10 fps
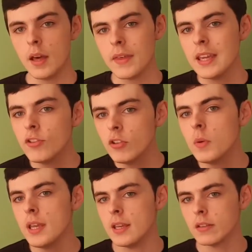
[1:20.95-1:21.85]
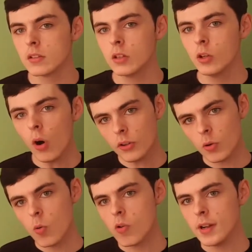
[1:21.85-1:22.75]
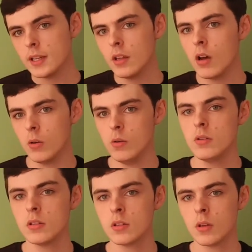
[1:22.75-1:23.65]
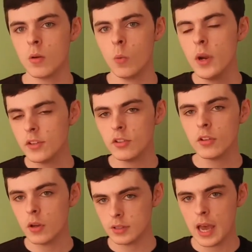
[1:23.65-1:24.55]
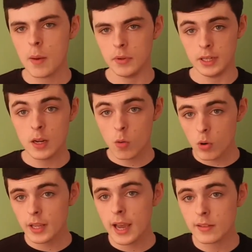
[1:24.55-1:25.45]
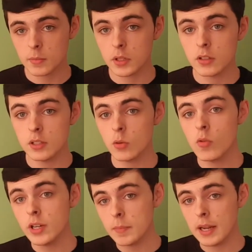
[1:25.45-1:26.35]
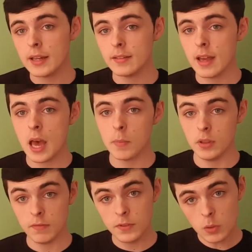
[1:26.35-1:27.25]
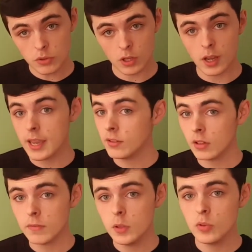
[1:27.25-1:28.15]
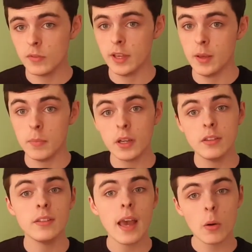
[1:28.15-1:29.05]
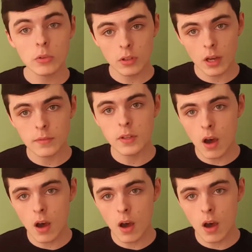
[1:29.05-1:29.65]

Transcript: Now, the issue is, God already knows which is going to happen. He already has it because he's already planned it to happen. The future isn't the future for him because he's outside of